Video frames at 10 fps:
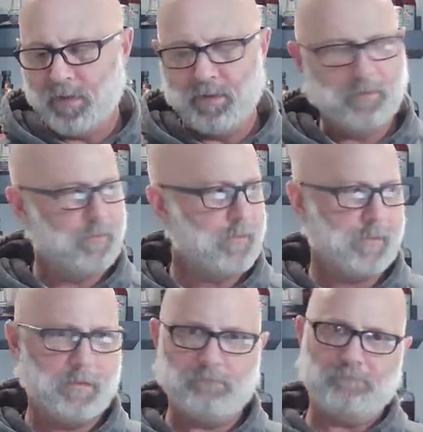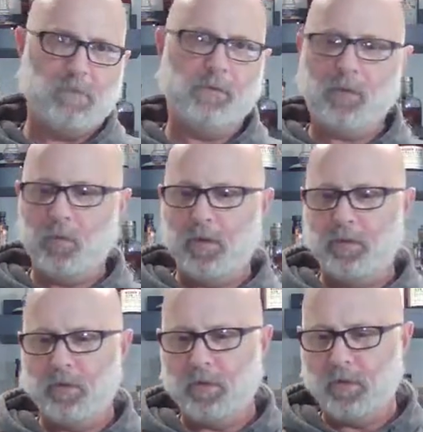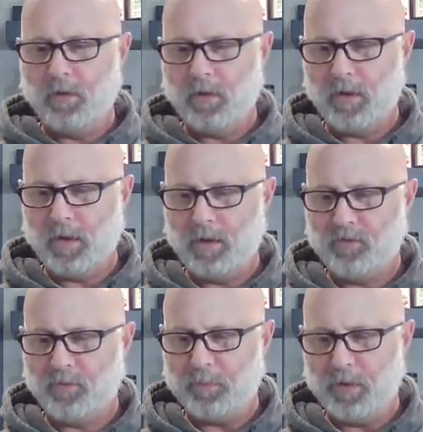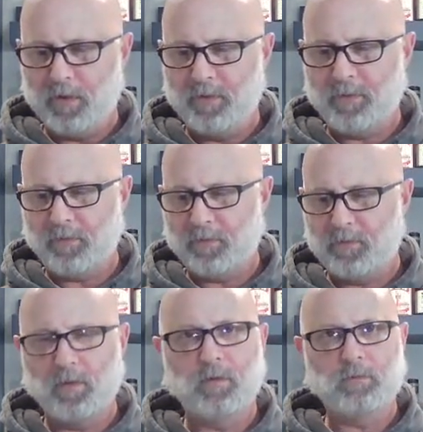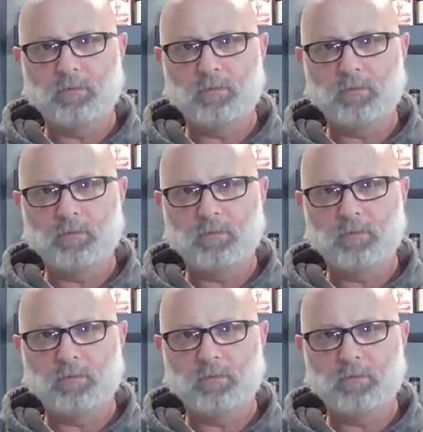bourbons and a few other uh, spirits.